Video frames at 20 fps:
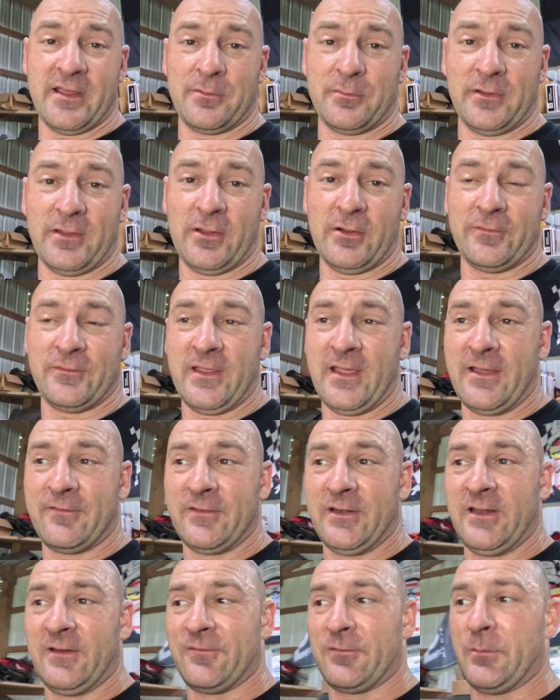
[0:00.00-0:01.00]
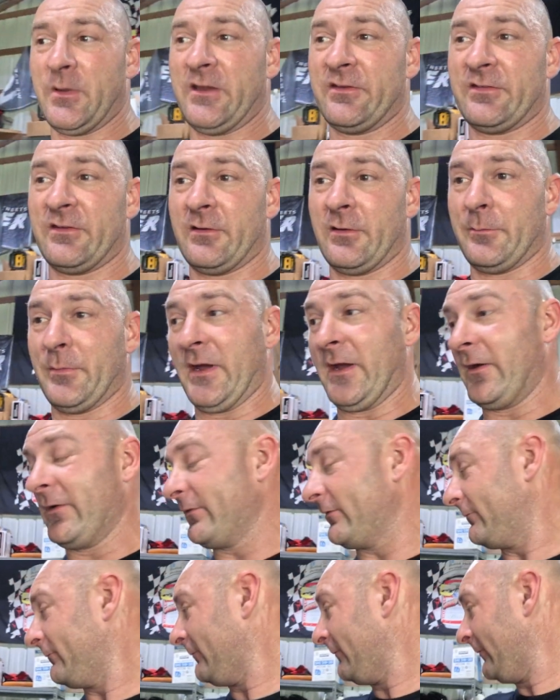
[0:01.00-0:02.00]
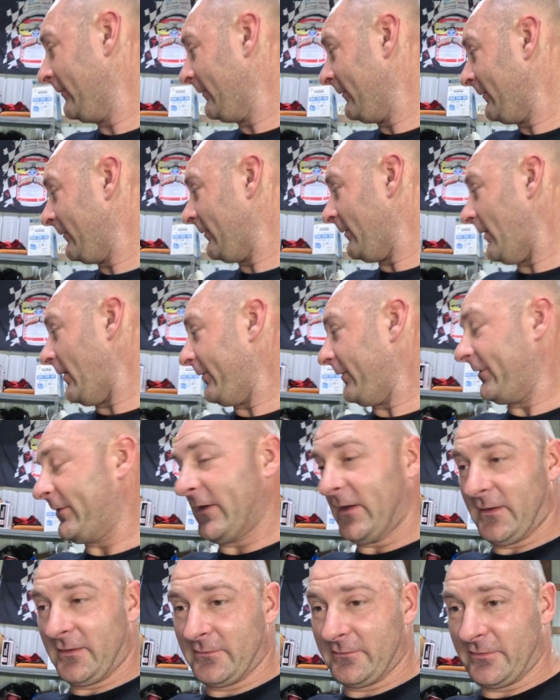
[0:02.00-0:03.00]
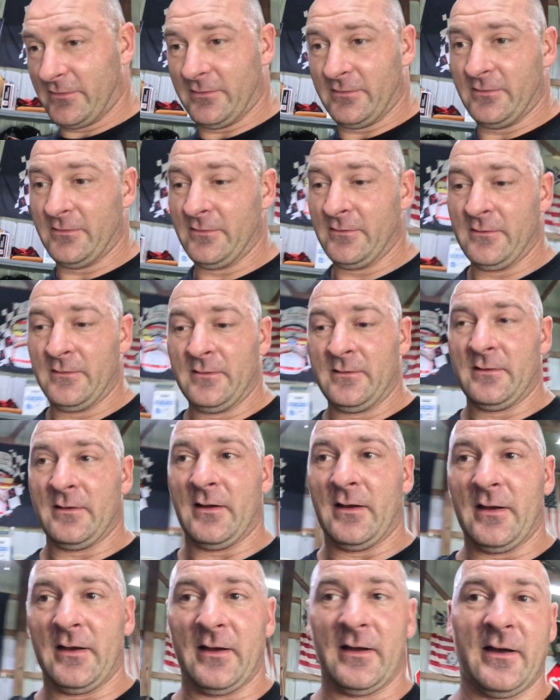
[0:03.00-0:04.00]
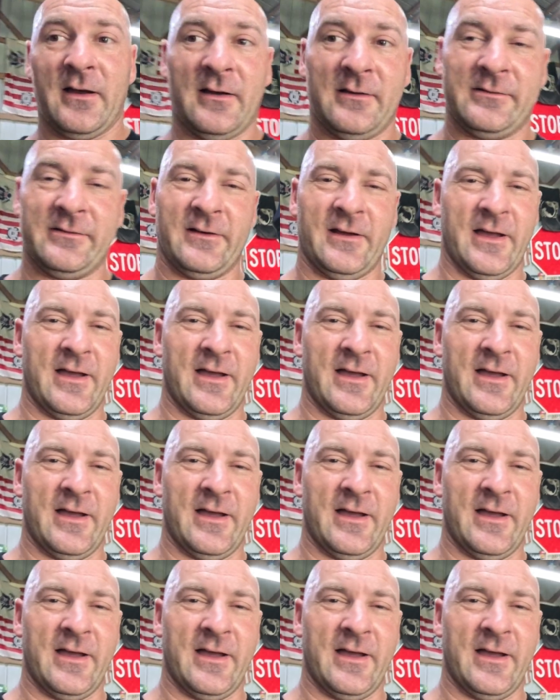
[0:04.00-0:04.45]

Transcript: down below if you have any information about other things. So